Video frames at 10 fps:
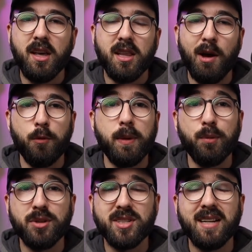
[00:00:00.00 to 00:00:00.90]
that would be
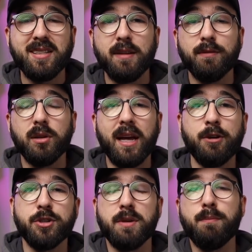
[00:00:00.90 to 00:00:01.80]
presented if
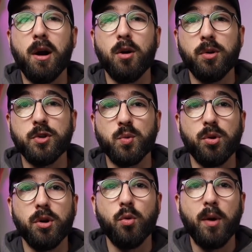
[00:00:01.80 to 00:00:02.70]
lenders and borrowers
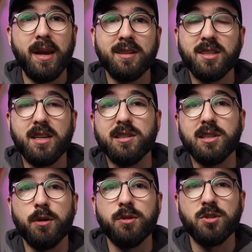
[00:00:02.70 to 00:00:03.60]
were agreeing to these
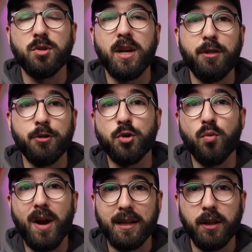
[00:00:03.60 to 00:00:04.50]
loans together
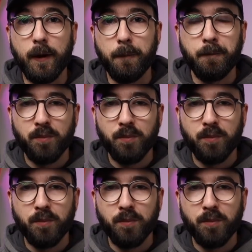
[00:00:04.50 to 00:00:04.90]
directly.